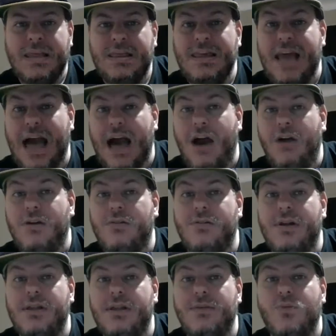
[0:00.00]
the
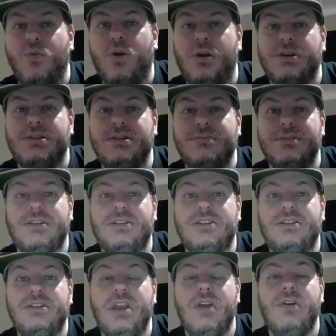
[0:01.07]
algorithm works in
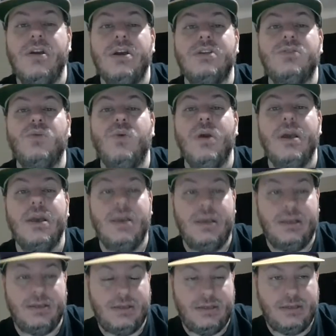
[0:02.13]
mysterious
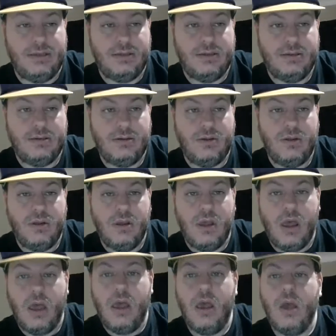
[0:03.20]
ways.
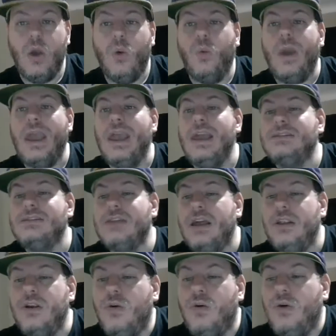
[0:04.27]
Ways
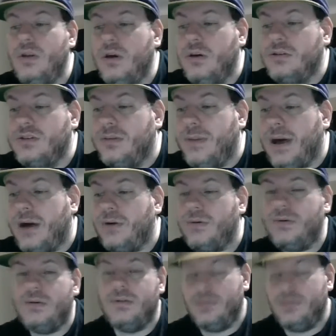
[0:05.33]
that no one knows about.